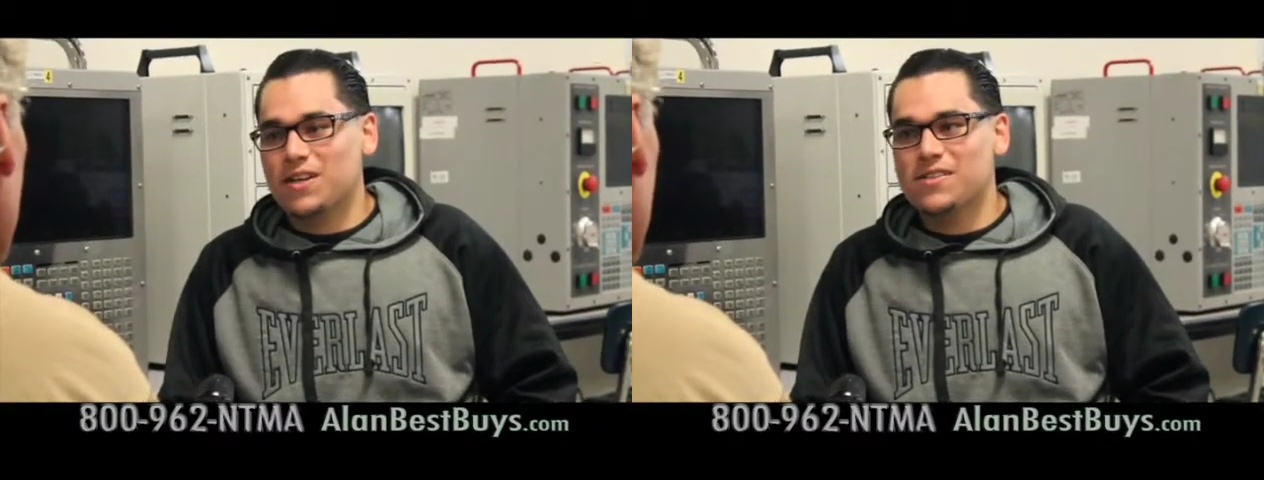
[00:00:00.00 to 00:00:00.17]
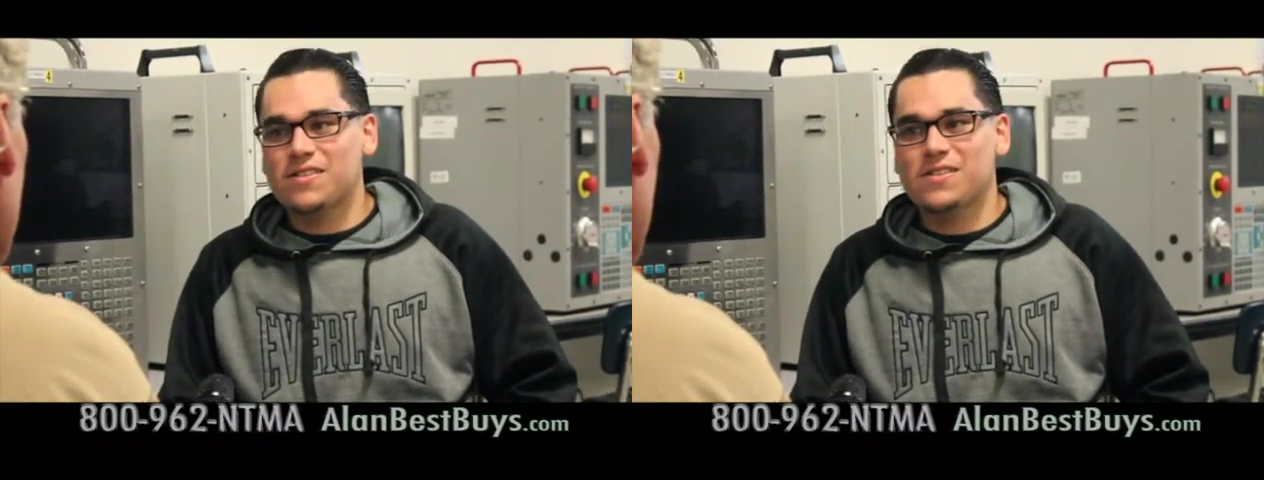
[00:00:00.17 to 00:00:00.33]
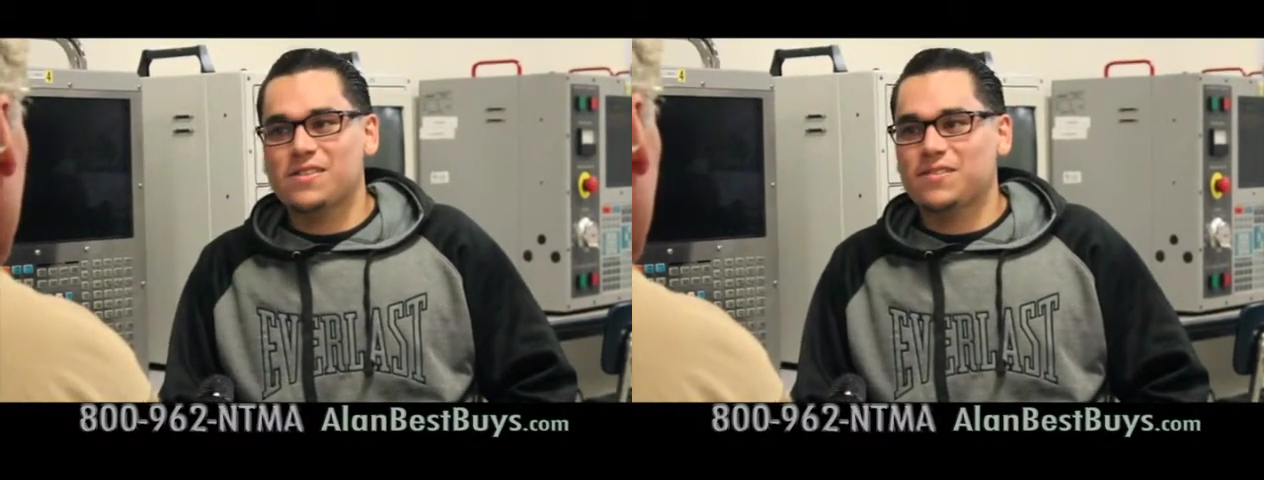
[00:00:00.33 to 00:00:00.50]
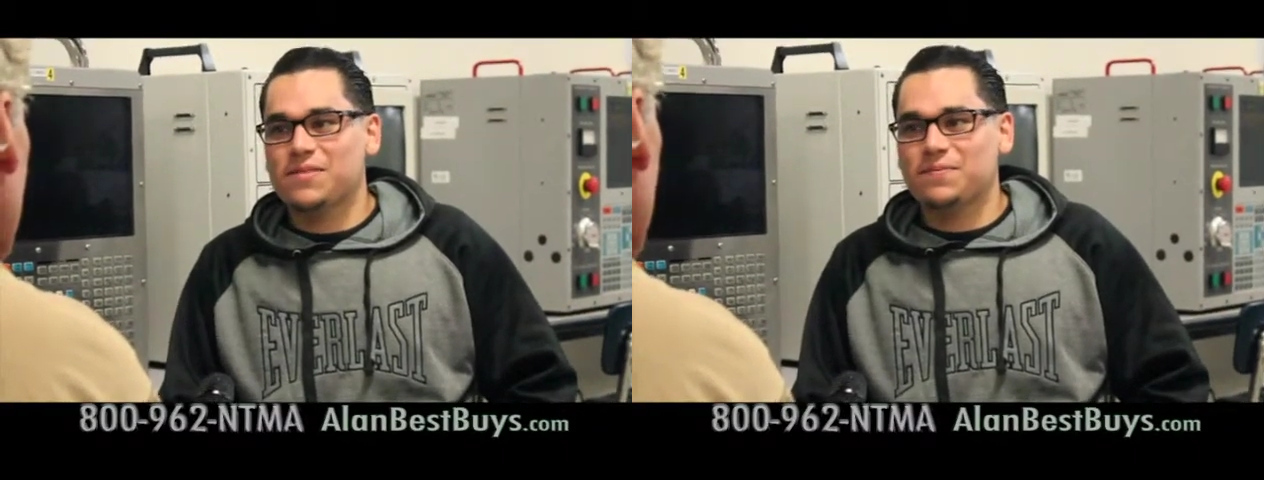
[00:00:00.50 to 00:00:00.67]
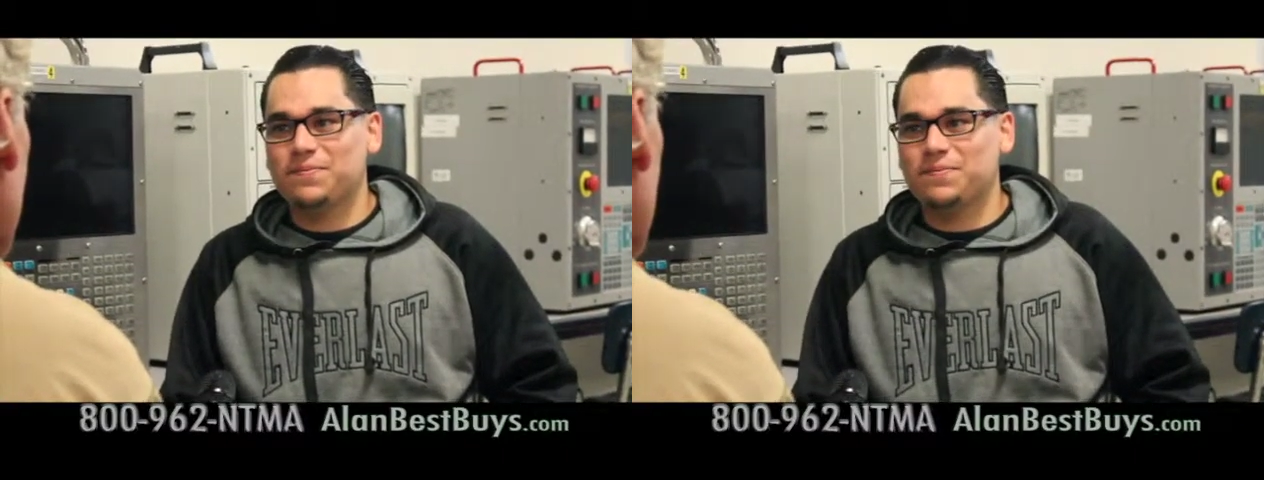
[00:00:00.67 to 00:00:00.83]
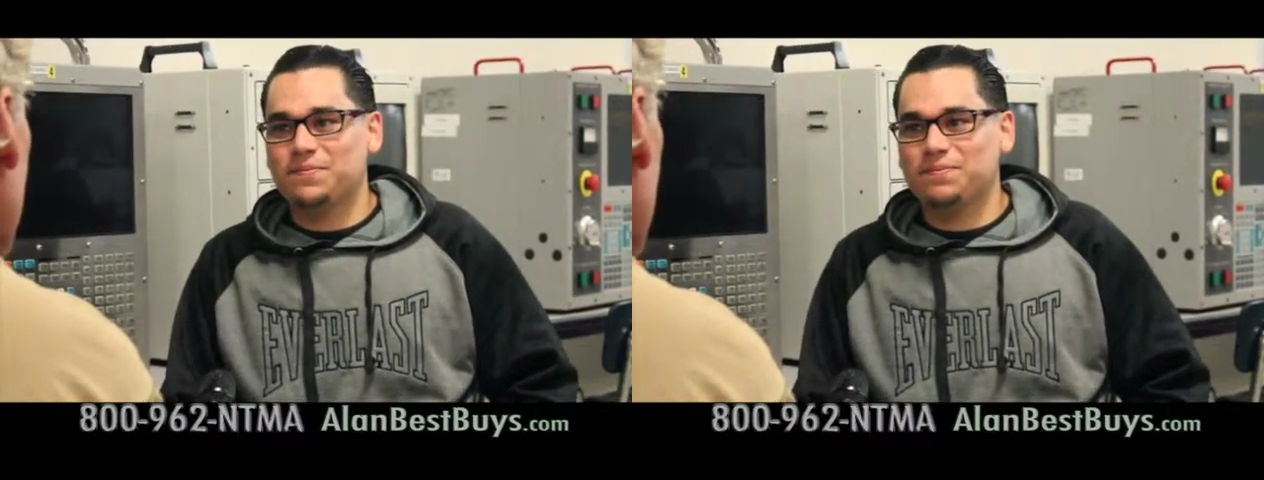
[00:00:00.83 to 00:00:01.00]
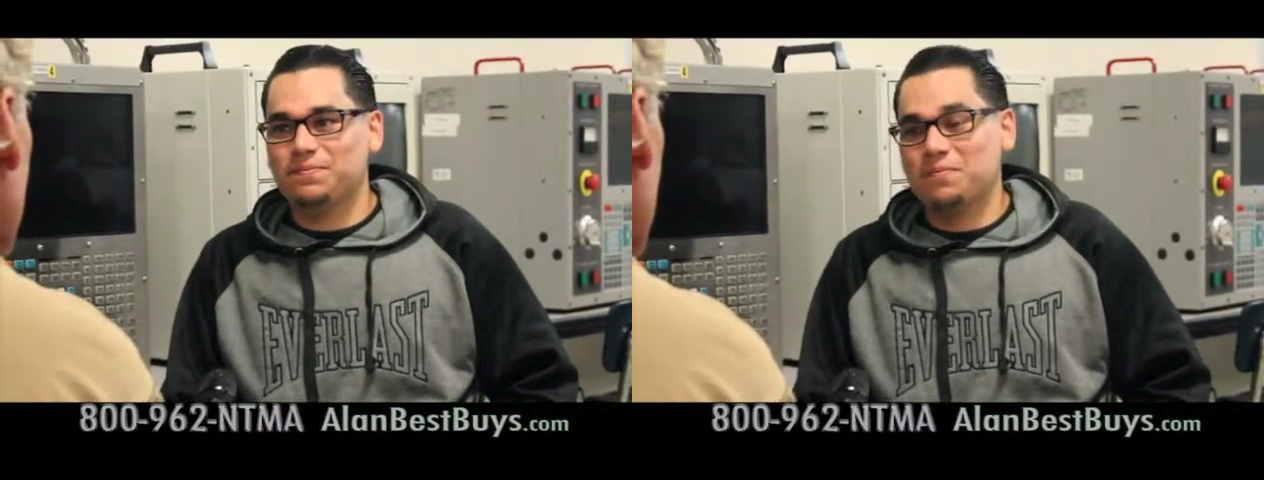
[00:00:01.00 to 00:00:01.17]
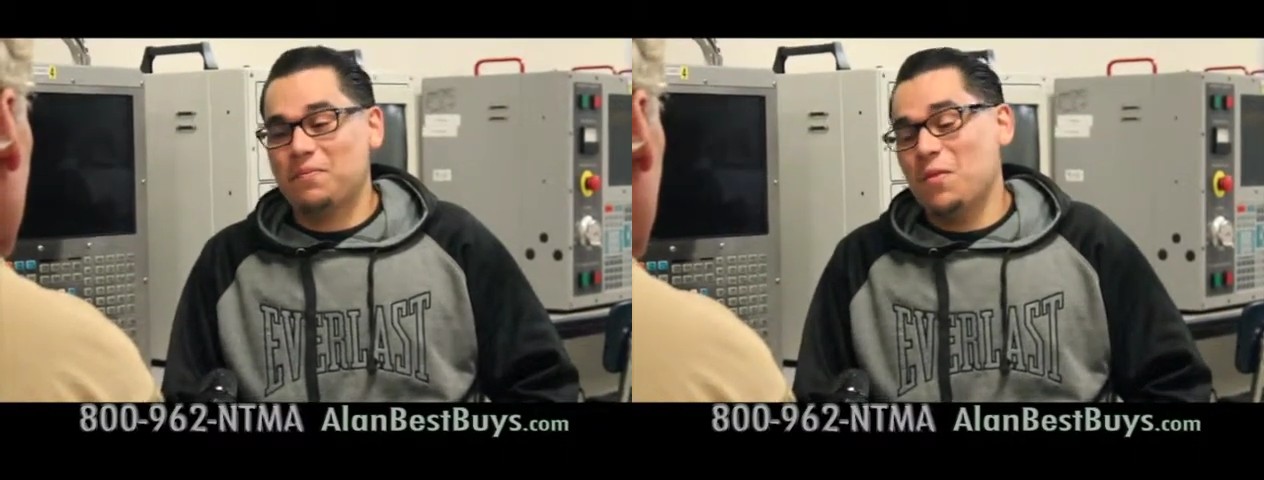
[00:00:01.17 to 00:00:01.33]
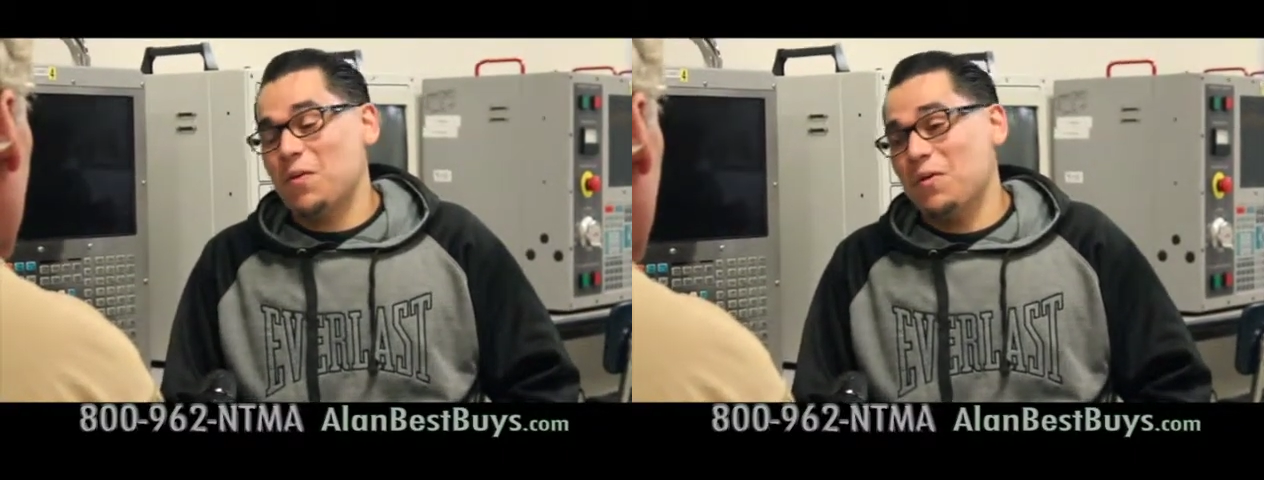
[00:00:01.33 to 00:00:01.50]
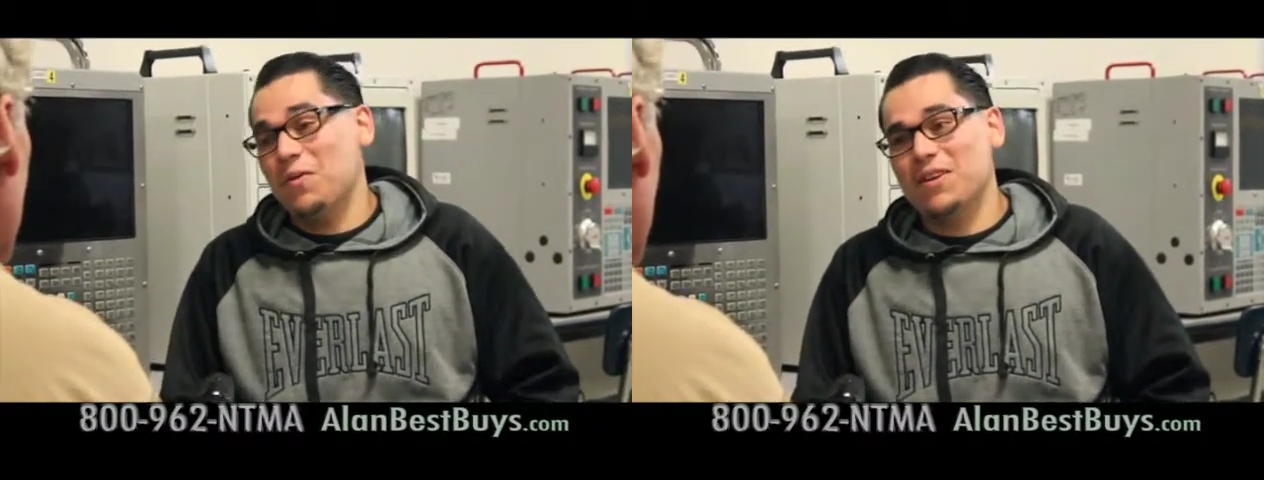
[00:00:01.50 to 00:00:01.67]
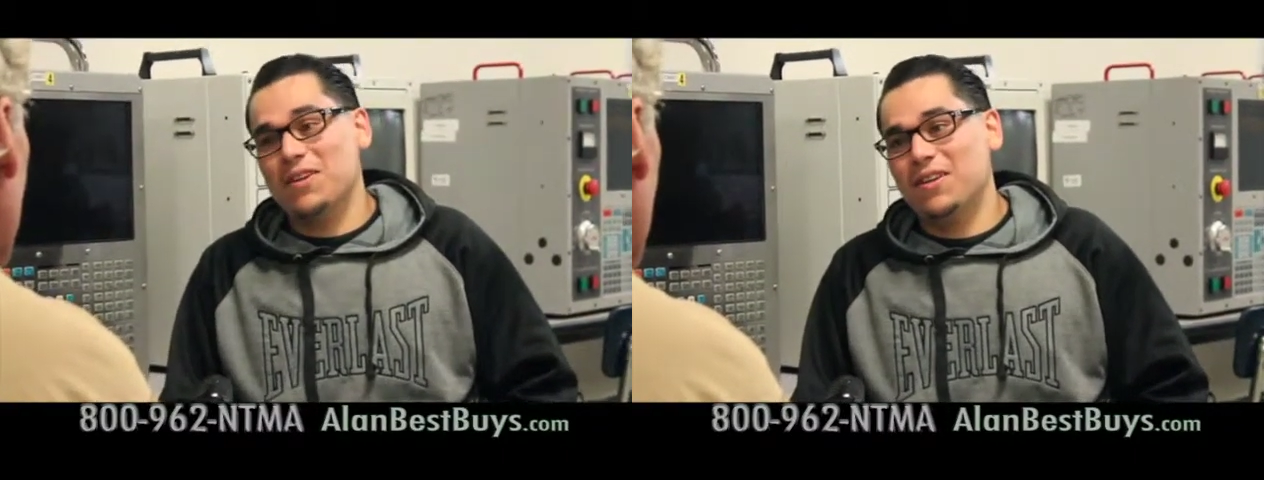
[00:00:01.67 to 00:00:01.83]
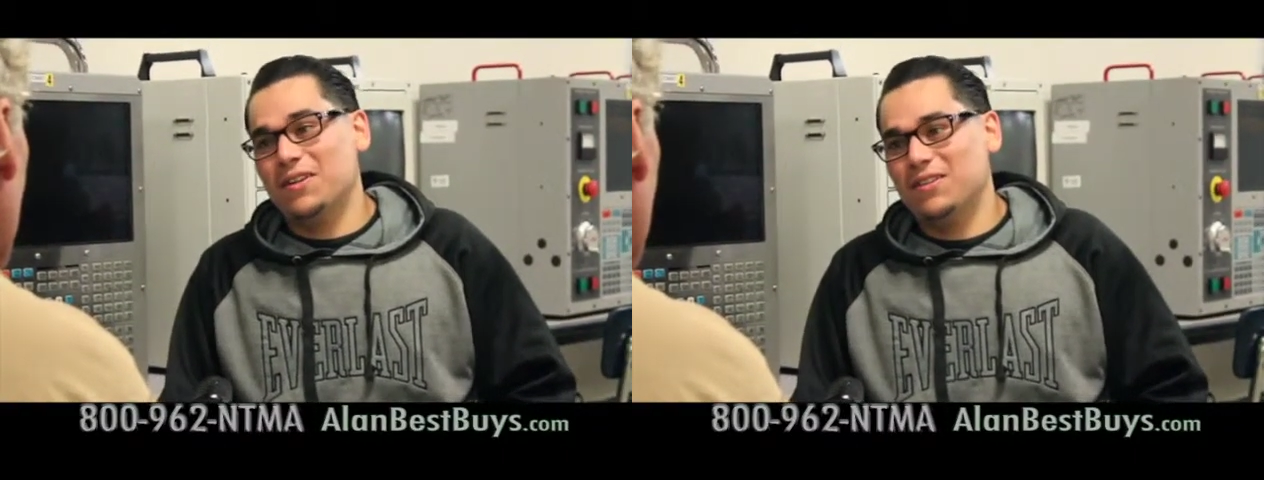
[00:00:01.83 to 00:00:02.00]
and just went
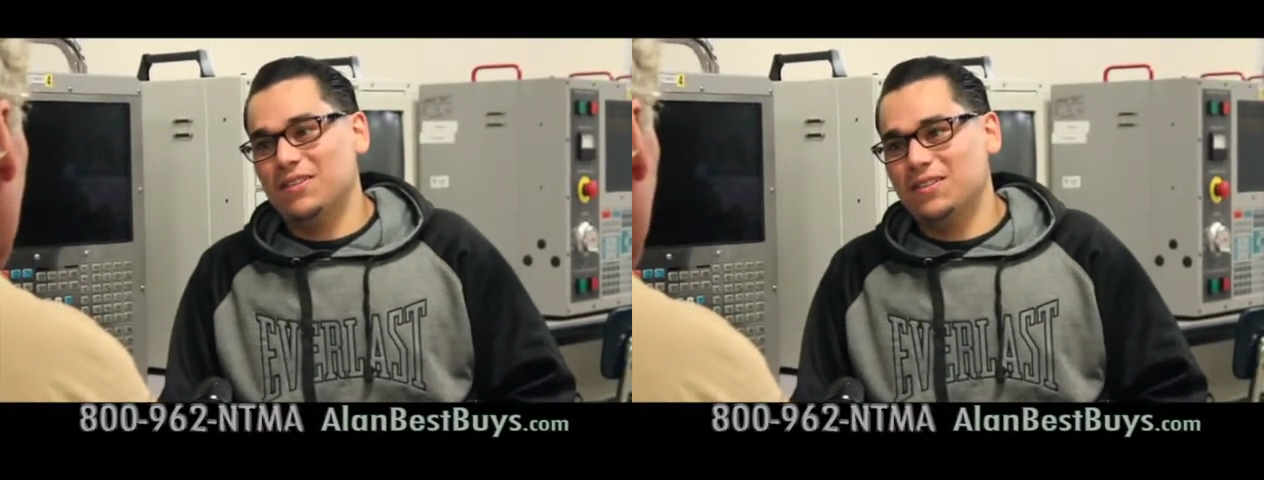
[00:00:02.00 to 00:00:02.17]
with it.